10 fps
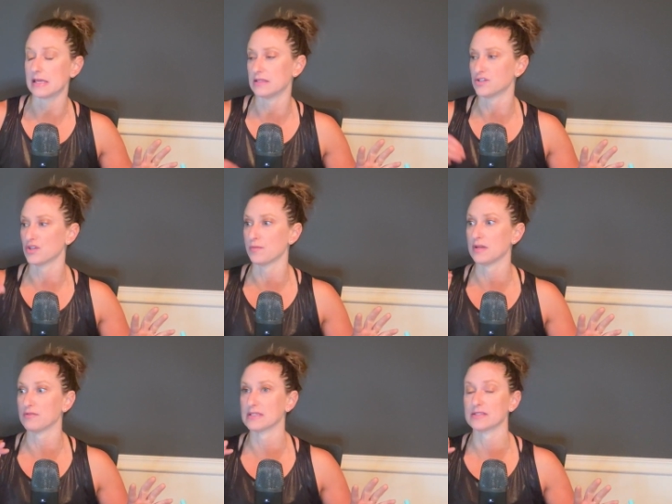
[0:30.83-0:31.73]
and there's so
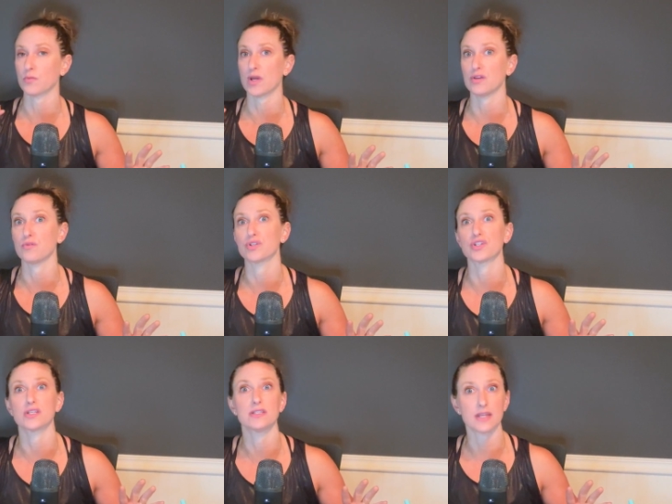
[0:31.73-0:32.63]
many reasons why you
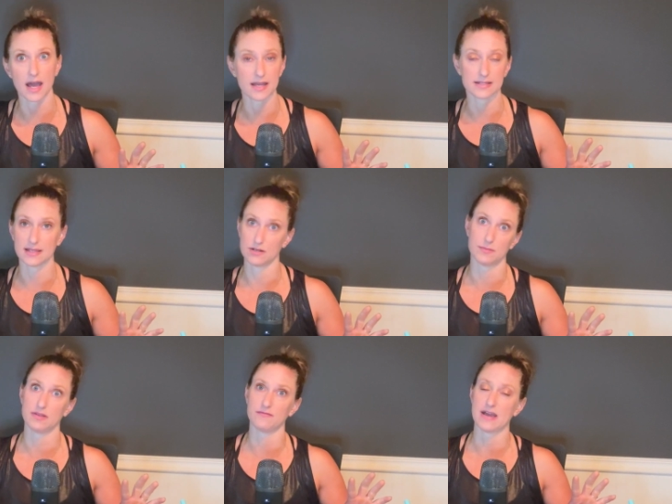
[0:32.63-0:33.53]
should not
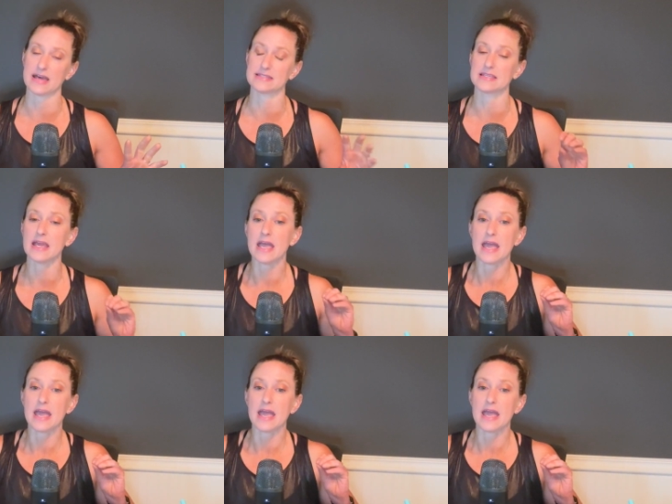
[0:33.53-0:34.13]
intermittent fast.